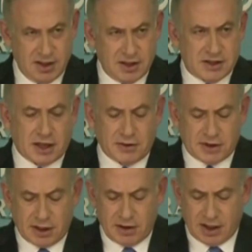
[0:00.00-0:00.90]

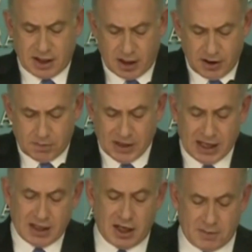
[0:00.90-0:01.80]
Secretary Kerry
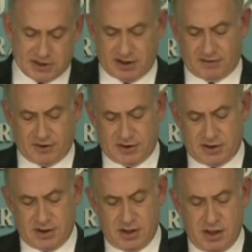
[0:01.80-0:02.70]
paid lip service
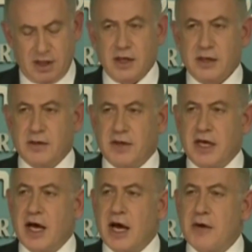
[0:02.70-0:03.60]
to
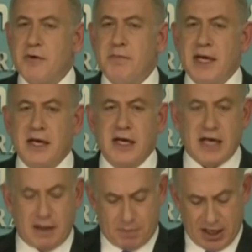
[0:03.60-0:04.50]
the unremitting
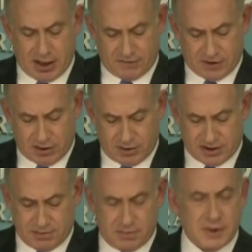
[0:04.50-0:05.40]
campaign of
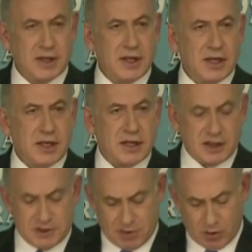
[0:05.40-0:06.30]
terrorism that
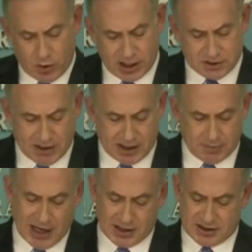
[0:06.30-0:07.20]
has been waged by the
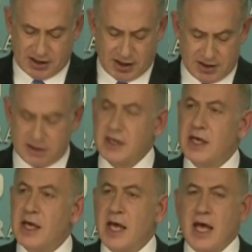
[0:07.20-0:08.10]
Palestinians
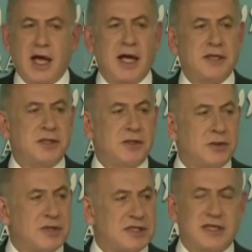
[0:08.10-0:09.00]
against the
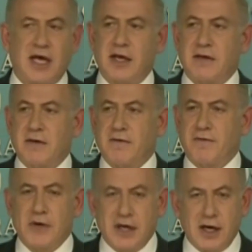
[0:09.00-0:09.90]
Jewish state
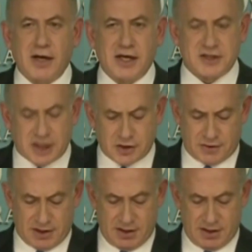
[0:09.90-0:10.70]
for nearly a century.